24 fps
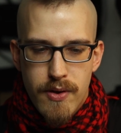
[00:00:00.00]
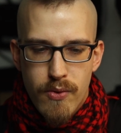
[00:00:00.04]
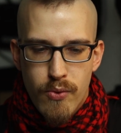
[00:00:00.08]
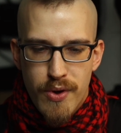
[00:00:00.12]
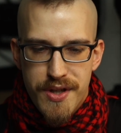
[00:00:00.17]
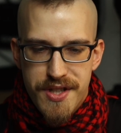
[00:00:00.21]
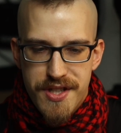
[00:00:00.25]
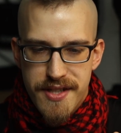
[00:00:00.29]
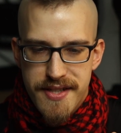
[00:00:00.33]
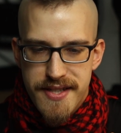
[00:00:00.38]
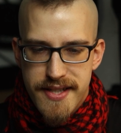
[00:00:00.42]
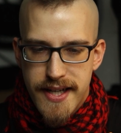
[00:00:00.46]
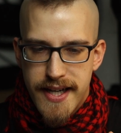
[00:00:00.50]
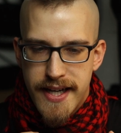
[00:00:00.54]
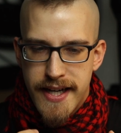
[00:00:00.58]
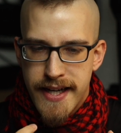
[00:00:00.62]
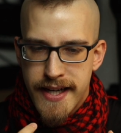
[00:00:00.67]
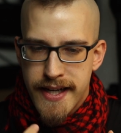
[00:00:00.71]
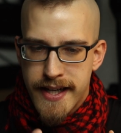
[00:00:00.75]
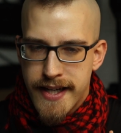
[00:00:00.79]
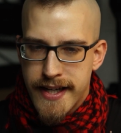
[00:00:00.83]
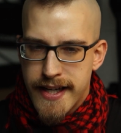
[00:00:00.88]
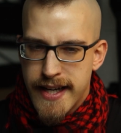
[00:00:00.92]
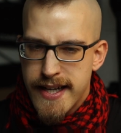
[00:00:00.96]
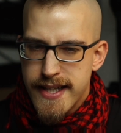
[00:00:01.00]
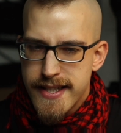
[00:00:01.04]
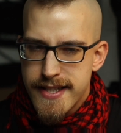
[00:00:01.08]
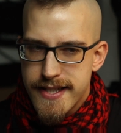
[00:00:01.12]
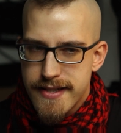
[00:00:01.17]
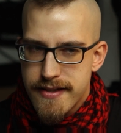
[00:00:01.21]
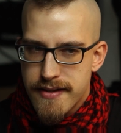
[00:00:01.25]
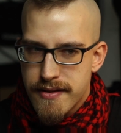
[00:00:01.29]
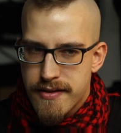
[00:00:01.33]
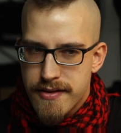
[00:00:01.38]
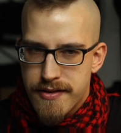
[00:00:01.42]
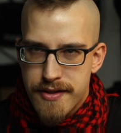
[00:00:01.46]
which is, I
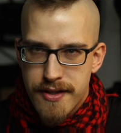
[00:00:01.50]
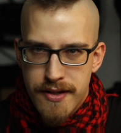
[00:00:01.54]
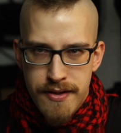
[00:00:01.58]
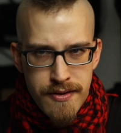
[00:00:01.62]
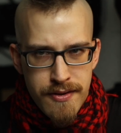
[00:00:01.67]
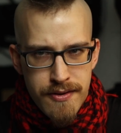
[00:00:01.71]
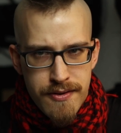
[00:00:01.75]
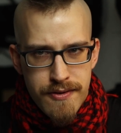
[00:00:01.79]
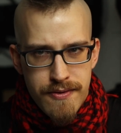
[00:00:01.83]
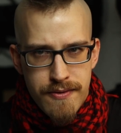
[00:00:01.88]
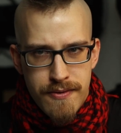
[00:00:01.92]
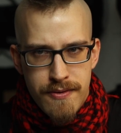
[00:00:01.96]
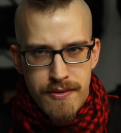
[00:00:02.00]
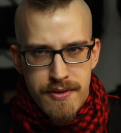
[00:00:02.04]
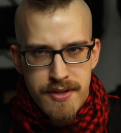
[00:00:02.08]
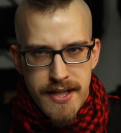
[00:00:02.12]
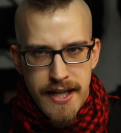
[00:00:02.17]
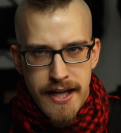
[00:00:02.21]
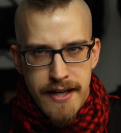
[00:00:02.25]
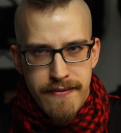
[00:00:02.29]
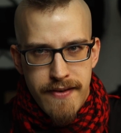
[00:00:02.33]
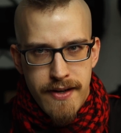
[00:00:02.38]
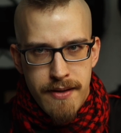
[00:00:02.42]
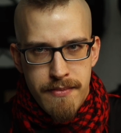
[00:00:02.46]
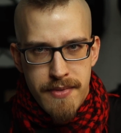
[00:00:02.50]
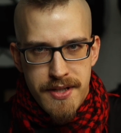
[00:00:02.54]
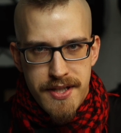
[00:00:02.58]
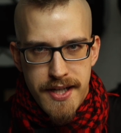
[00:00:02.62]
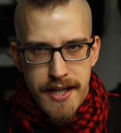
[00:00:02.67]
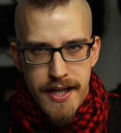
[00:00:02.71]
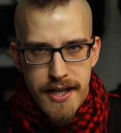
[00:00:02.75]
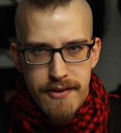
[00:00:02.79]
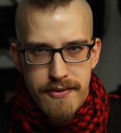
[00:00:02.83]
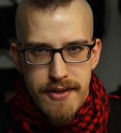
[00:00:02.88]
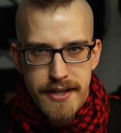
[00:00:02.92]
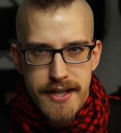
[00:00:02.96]
guess, due to saving
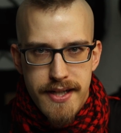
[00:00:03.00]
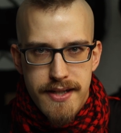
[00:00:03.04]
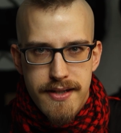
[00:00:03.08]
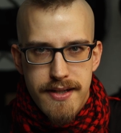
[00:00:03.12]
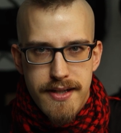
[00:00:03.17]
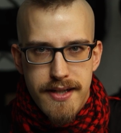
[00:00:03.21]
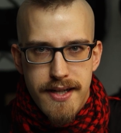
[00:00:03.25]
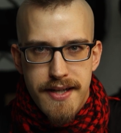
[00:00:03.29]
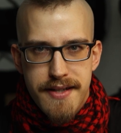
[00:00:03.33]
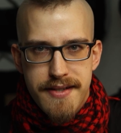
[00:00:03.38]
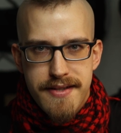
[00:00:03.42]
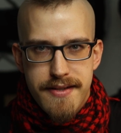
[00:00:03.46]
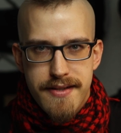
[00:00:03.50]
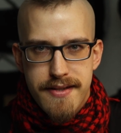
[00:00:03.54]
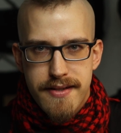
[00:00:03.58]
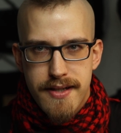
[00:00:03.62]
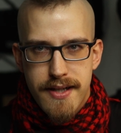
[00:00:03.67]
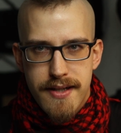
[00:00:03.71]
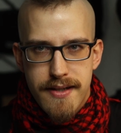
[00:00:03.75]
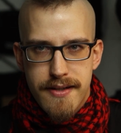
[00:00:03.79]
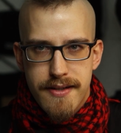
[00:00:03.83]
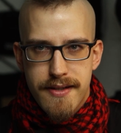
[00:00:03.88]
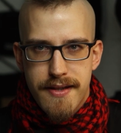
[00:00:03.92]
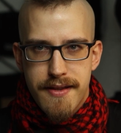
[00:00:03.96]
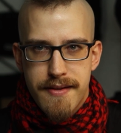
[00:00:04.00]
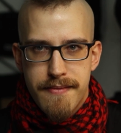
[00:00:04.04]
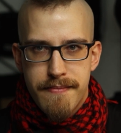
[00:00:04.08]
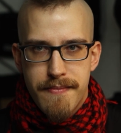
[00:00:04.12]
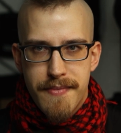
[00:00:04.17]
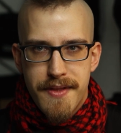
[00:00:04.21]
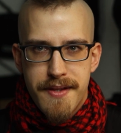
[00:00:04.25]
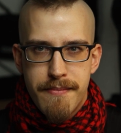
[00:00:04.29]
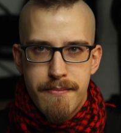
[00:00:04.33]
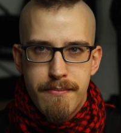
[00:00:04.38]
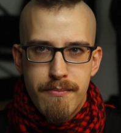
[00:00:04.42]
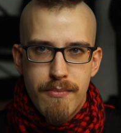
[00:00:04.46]
material. As
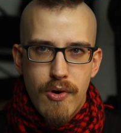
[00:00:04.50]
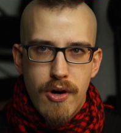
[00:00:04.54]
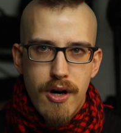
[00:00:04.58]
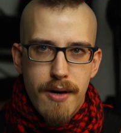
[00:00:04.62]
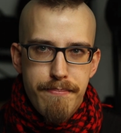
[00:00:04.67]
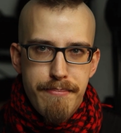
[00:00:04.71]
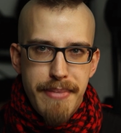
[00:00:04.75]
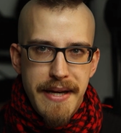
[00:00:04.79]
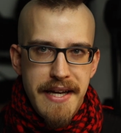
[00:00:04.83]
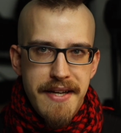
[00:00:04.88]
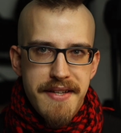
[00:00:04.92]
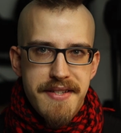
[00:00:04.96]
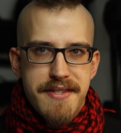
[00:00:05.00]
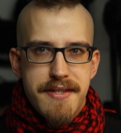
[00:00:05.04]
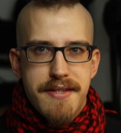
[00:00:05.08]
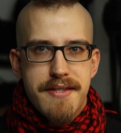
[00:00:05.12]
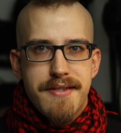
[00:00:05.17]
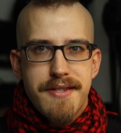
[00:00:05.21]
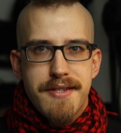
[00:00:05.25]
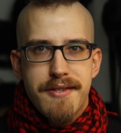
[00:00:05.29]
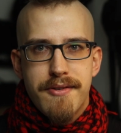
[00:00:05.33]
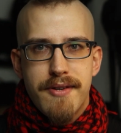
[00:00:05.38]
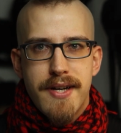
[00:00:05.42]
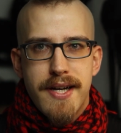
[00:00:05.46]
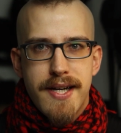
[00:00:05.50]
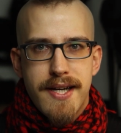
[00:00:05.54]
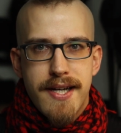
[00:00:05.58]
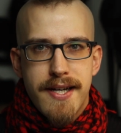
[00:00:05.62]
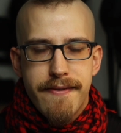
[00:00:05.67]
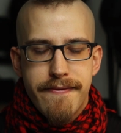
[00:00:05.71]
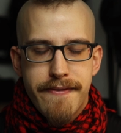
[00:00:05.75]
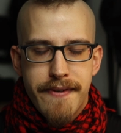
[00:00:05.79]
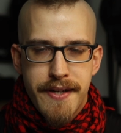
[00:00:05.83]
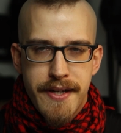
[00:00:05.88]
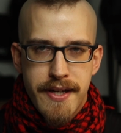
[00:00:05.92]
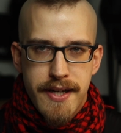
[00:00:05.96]
the more pieces you
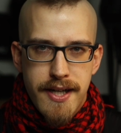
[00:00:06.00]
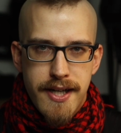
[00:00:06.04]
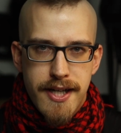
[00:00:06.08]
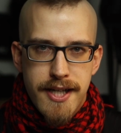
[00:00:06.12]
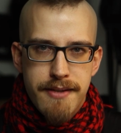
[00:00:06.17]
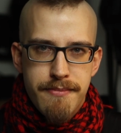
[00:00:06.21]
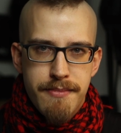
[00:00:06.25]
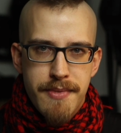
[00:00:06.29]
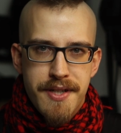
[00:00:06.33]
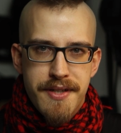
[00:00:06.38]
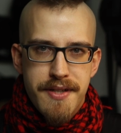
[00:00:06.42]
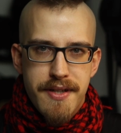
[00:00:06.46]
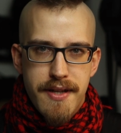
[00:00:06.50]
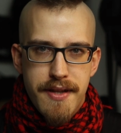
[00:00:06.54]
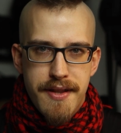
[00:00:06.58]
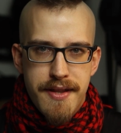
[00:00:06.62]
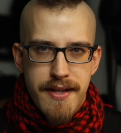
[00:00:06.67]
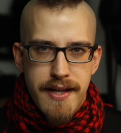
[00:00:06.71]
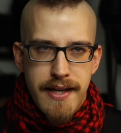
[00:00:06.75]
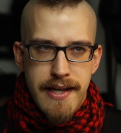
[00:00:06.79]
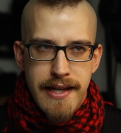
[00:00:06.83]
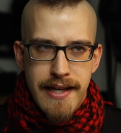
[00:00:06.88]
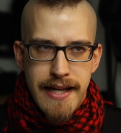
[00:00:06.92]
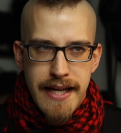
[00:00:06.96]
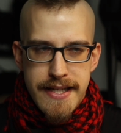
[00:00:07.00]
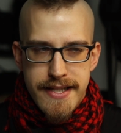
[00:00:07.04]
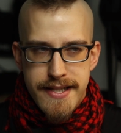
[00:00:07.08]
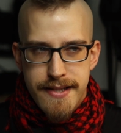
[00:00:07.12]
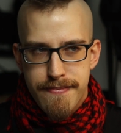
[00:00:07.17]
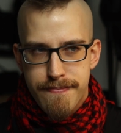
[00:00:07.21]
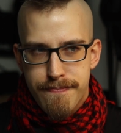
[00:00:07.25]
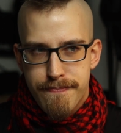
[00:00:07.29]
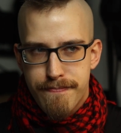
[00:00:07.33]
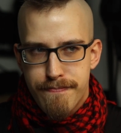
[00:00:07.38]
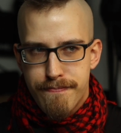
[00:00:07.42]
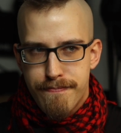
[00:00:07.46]
have in a garment, the
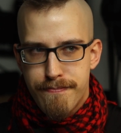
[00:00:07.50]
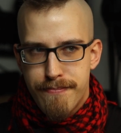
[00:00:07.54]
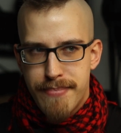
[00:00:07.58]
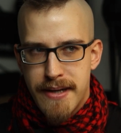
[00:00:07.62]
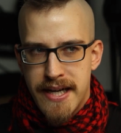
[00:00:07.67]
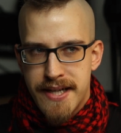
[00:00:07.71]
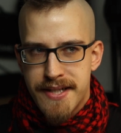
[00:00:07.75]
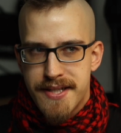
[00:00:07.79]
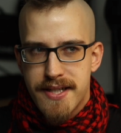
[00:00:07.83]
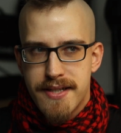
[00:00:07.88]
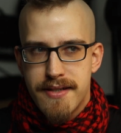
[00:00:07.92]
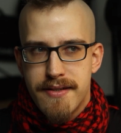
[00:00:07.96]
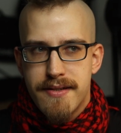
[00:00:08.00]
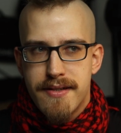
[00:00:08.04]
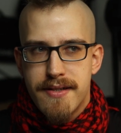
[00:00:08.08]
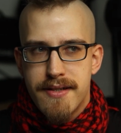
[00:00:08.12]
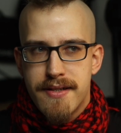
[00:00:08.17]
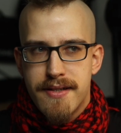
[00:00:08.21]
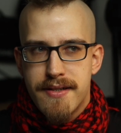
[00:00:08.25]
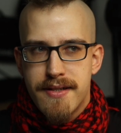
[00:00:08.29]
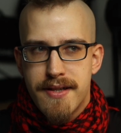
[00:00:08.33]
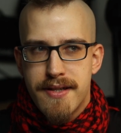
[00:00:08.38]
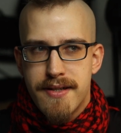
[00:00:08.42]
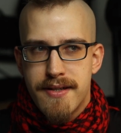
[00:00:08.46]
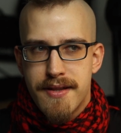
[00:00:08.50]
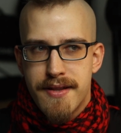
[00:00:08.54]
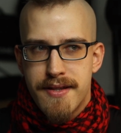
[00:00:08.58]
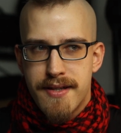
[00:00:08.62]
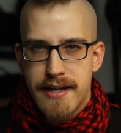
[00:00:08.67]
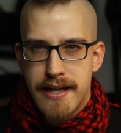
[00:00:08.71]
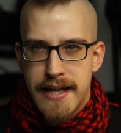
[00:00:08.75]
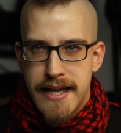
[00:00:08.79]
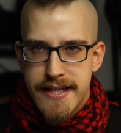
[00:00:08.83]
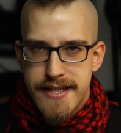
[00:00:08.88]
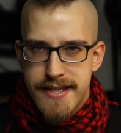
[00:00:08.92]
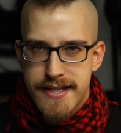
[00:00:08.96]
less pattern, the
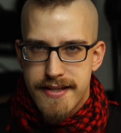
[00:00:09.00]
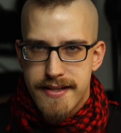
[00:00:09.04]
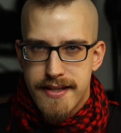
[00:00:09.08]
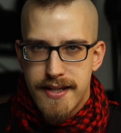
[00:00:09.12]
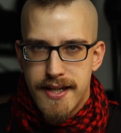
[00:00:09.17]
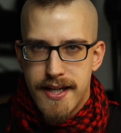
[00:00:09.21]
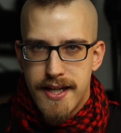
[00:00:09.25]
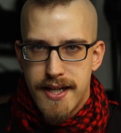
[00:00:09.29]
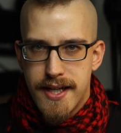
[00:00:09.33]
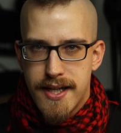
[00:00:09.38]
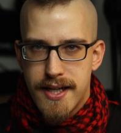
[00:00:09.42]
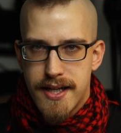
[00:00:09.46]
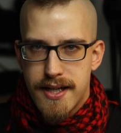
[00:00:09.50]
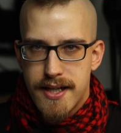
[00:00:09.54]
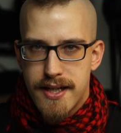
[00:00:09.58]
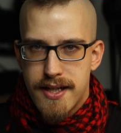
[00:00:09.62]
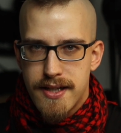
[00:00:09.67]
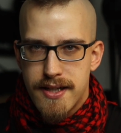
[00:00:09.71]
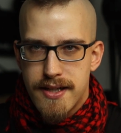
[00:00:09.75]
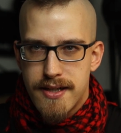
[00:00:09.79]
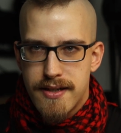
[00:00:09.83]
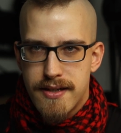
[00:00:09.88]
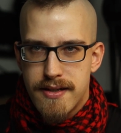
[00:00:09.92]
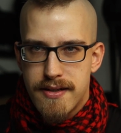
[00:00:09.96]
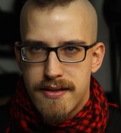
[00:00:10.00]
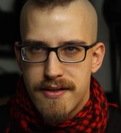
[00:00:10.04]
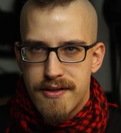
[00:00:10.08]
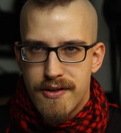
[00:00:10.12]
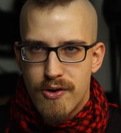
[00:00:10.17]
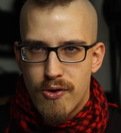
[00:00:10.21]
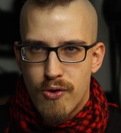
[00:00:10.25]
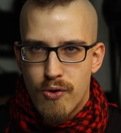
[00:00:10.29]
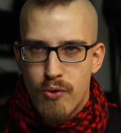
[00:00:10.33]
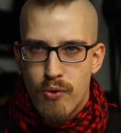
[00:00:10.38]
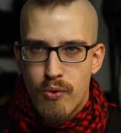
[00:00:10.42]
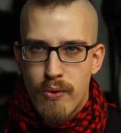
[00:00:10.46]
less
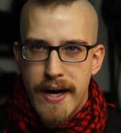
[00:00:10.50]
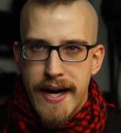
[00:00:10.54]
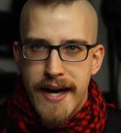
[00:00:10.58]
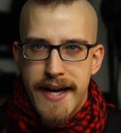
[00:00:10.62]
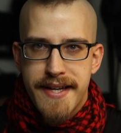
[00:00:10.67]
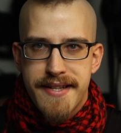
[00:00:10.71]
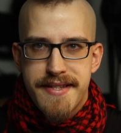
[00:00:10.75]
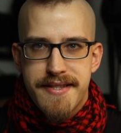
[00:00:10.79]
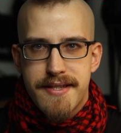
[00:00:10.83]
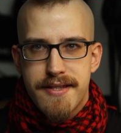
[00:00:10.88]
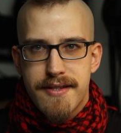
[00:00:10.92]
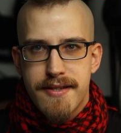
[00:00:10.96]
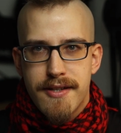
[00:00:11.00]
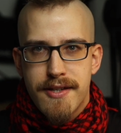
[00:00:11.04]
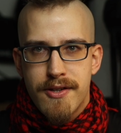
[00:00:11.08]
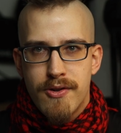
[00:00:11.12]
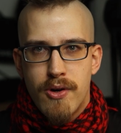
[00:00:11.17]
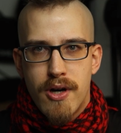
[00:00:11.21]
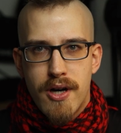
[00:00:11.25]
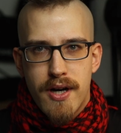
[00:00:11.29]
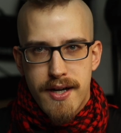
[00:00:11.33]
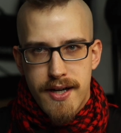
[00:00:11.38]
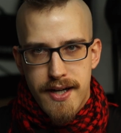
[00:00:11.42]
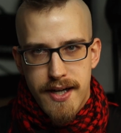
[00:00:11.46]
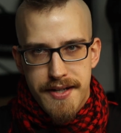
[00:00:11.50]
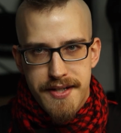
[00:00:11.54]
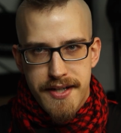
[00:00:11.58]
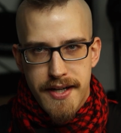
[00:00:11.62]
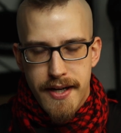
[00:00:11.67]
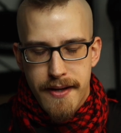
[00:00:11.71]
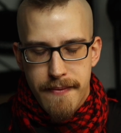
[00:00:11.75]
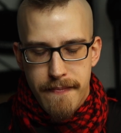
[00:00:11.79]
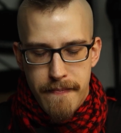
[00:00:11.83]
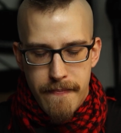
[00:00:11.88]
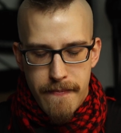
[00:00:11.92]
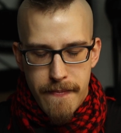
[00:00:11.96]
waste you are
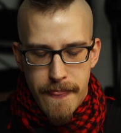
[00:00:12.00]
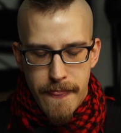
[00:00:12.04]
cutting.